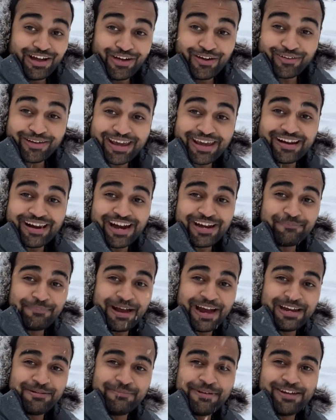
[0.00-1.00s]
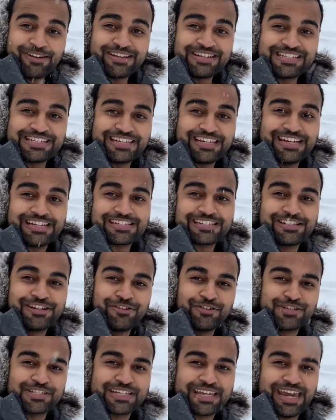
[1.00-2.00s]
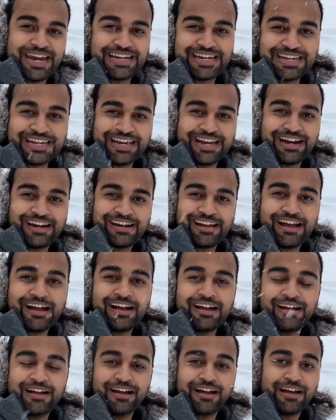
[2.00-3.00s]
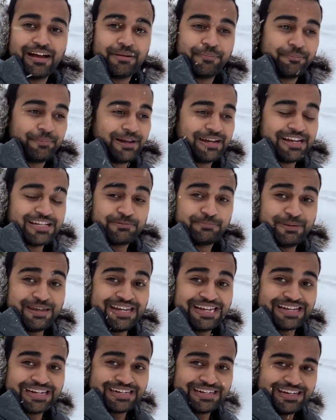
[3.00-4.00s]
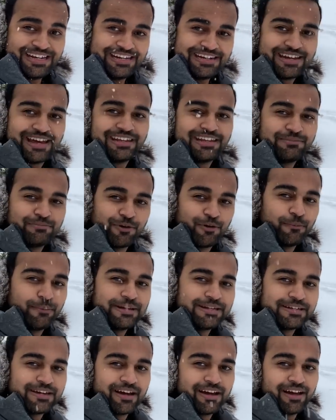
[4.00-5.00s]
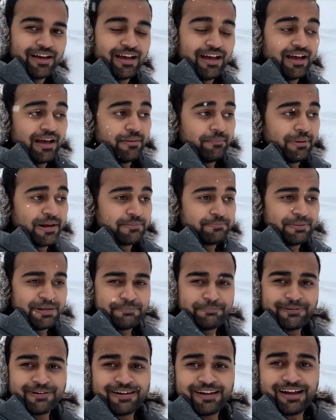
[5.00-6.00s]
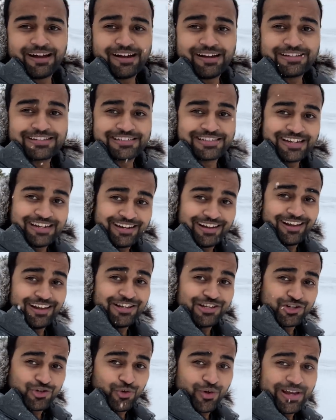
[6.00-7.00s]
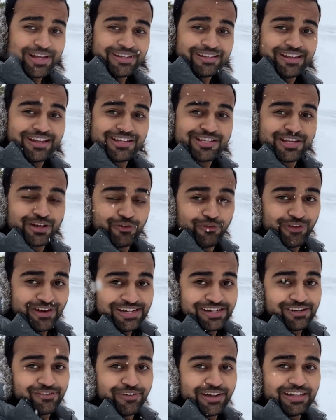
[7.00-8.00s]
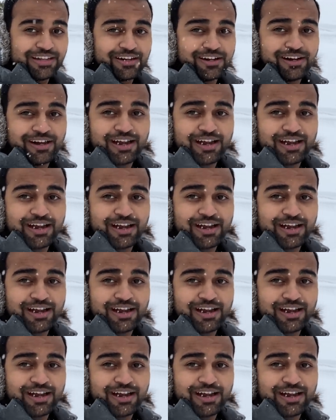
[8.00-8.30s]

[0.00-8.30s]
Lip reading: Okay, right behind me you can see a snow skating area. It is being cleaned at the moment, but people are still enjoying this winter weather.